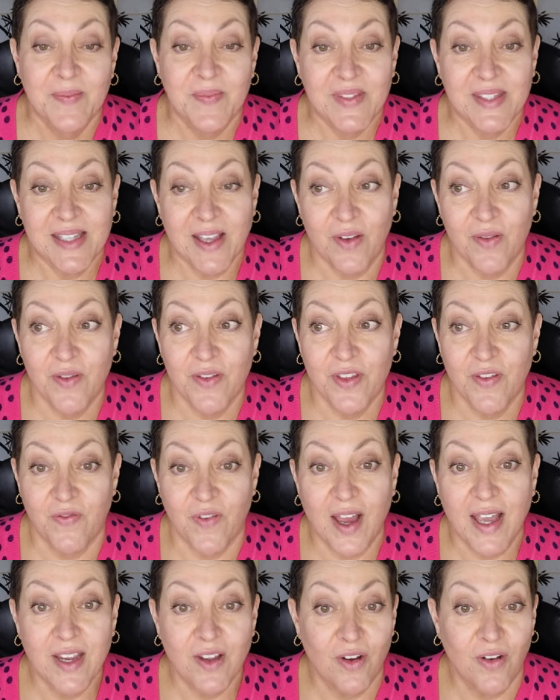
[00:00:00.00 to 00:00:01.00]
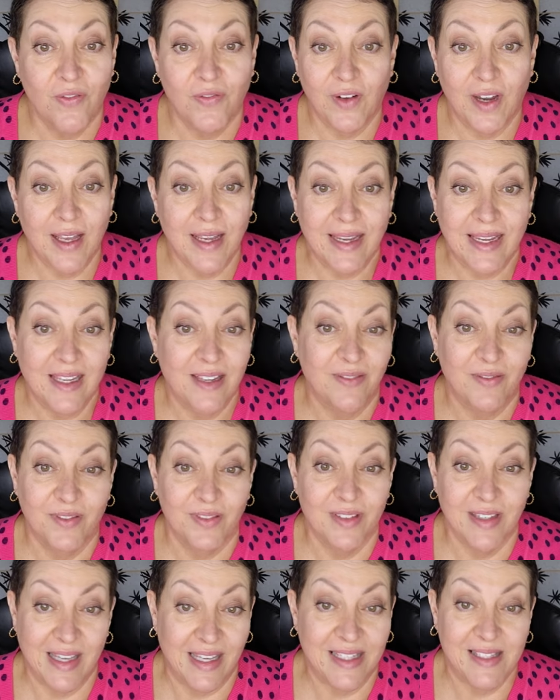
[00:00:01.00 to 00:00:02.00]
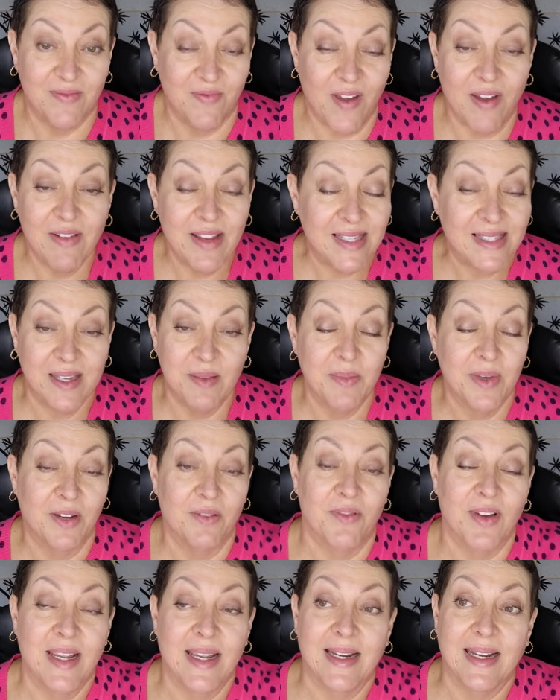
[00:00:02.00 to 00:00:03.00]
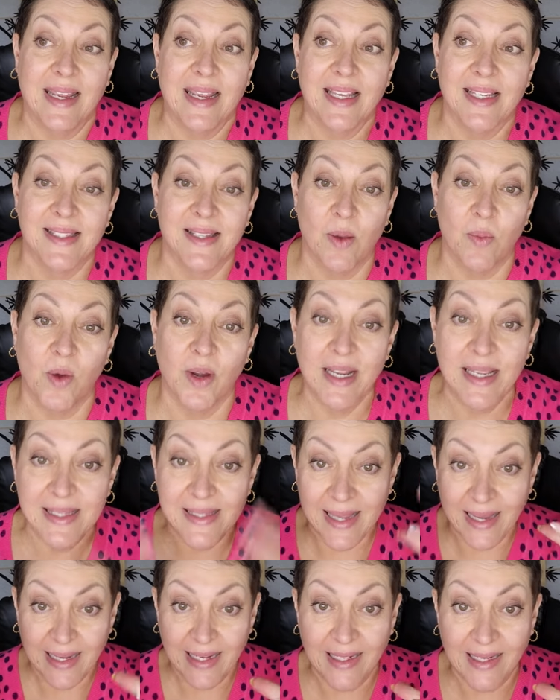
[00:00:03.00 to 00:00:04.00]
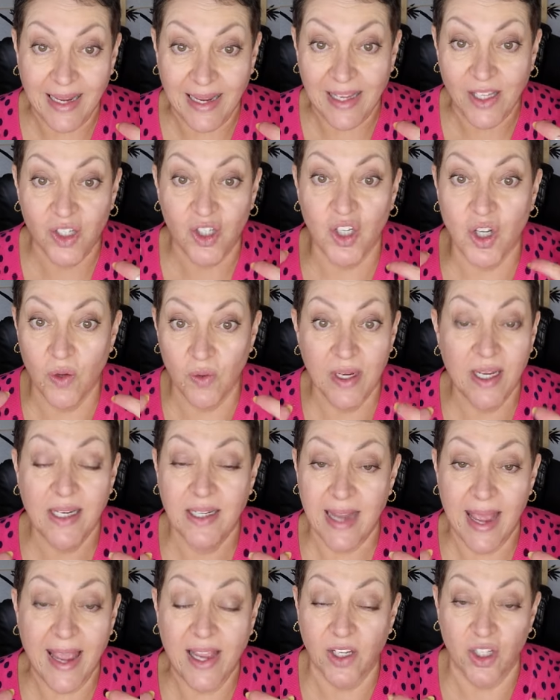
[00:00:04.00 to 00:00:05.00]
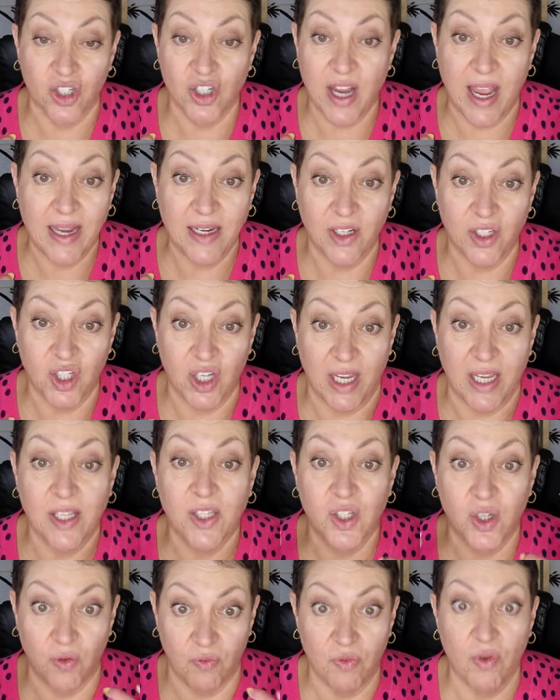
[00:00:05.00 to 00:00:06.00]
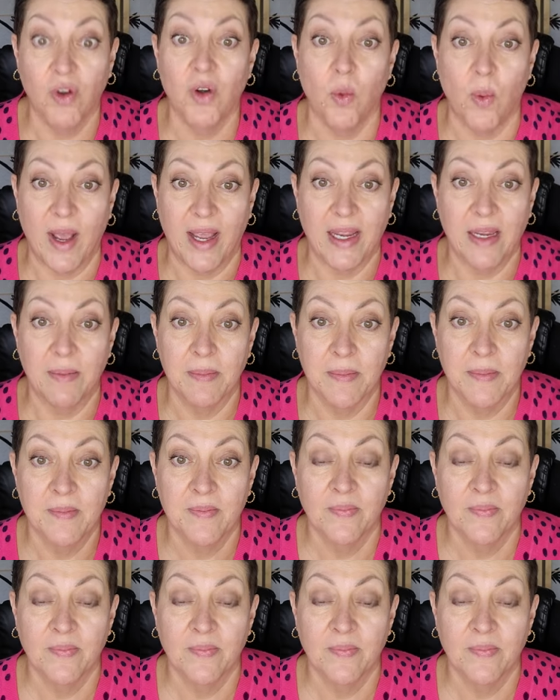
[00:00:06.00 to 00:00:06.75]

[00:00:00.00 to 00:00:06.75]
So the fight or flight and is very similar really. So what it's saying is you need extra energy to run away